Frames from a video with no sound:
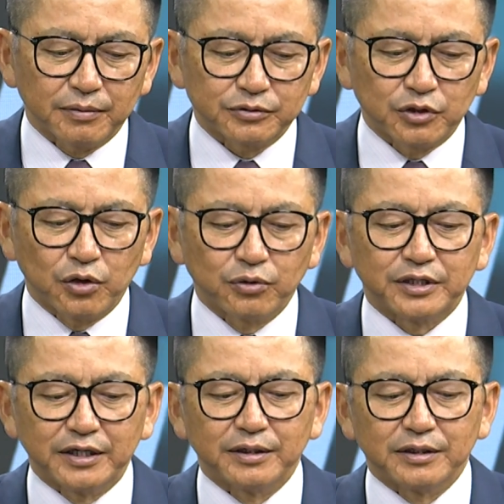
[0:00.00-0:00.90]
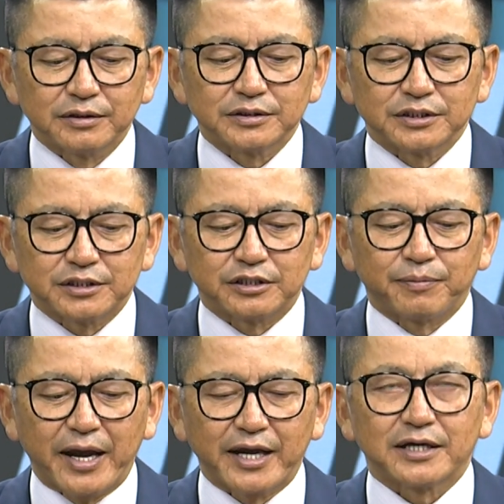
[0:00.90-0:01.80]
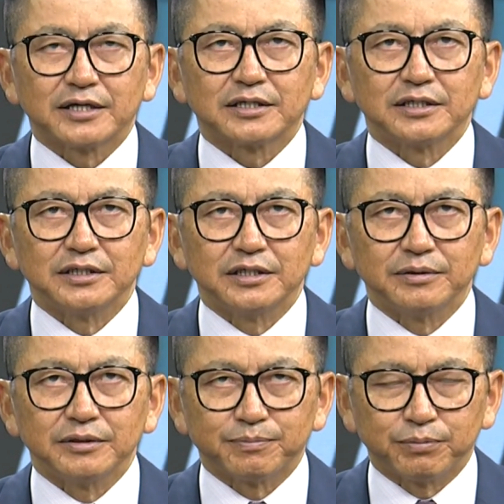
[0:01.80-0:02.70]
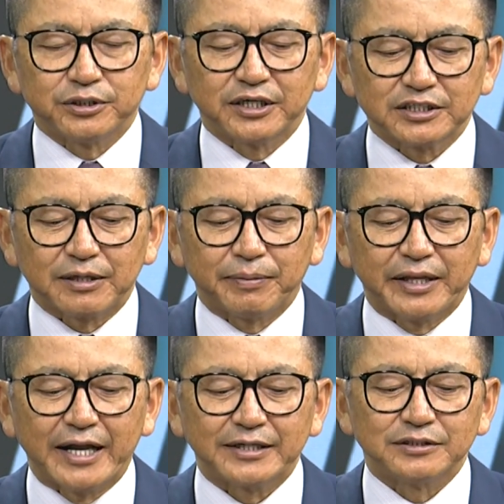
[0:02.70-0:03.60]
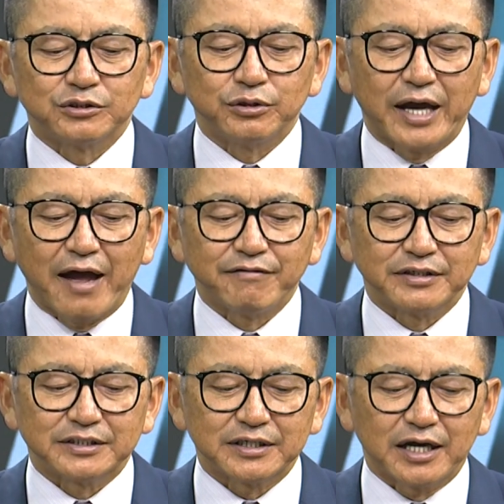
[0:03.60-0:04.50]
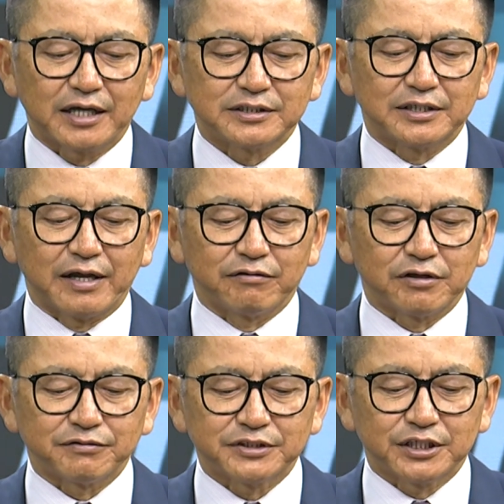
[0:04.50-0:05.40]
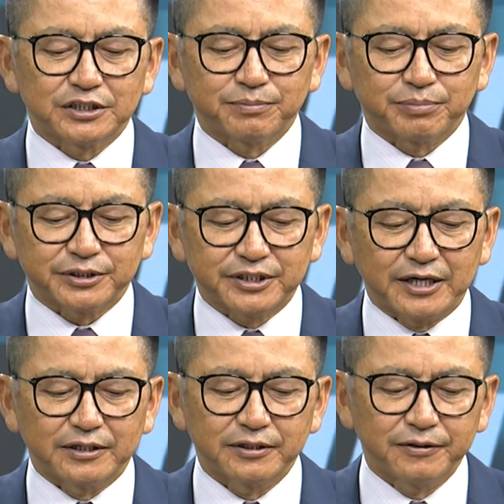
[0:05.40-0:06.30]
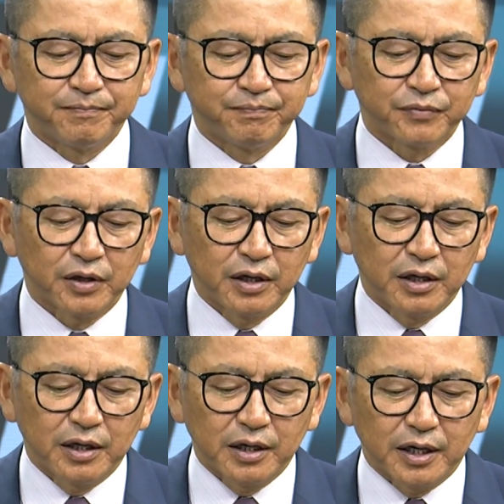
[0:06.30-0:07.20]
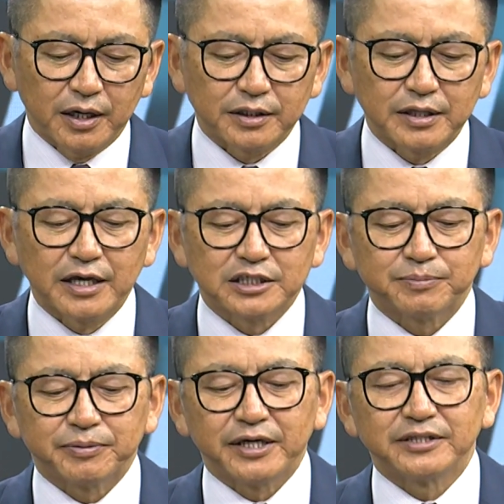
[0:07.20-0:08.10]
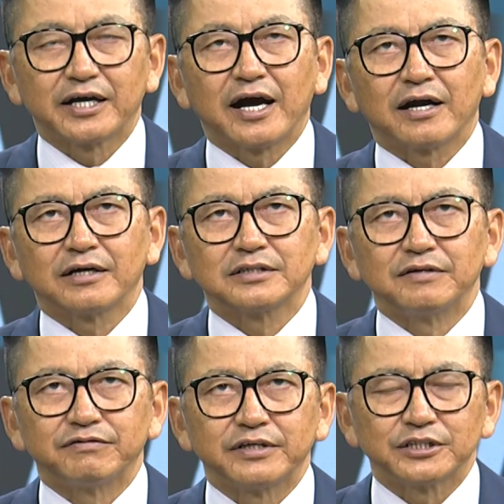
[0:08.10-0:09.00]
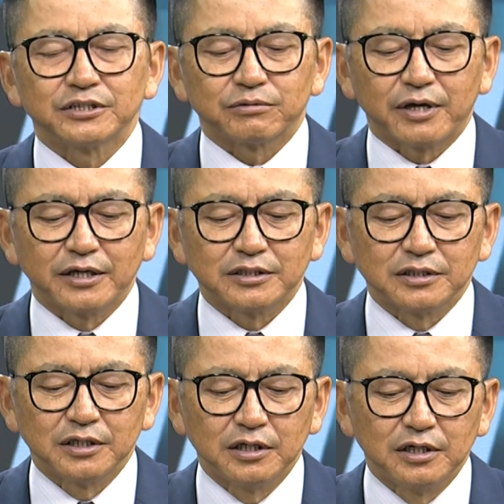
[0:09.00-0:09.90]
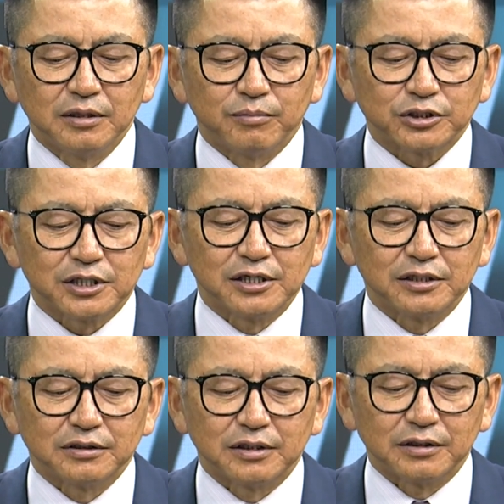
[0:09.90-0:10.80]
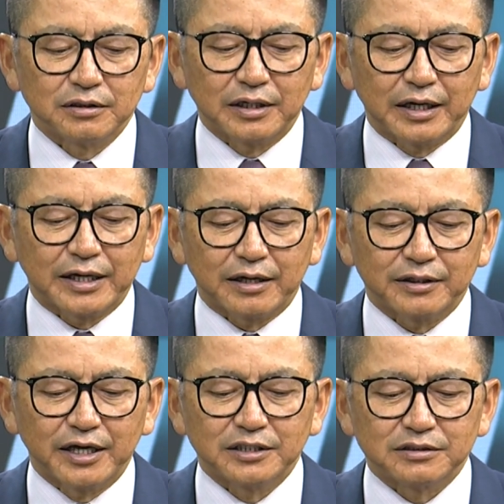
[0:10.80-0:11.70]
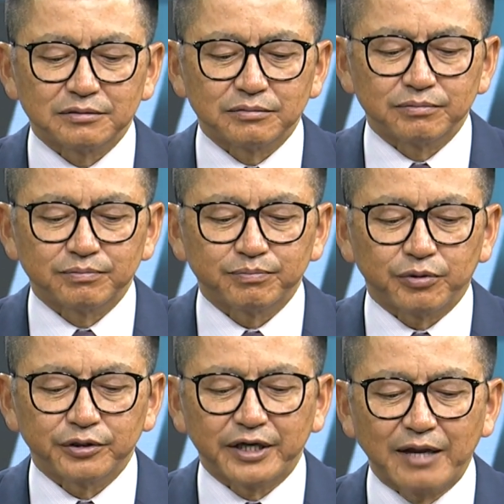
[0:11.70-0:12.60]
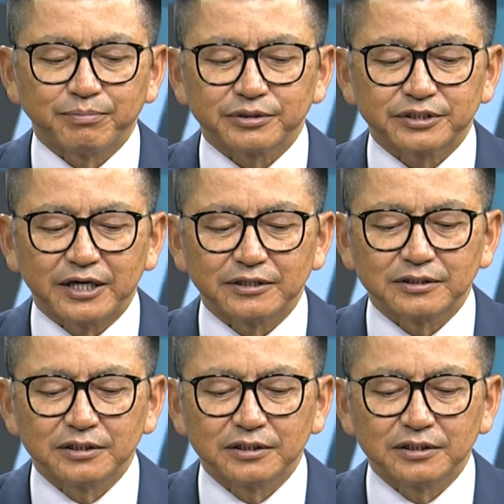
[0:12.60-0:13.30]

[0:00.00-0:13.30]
Though the central bank is putting as a plan to have it at the level of 6%. They explained the current inflation rate, mostly the current 8.9%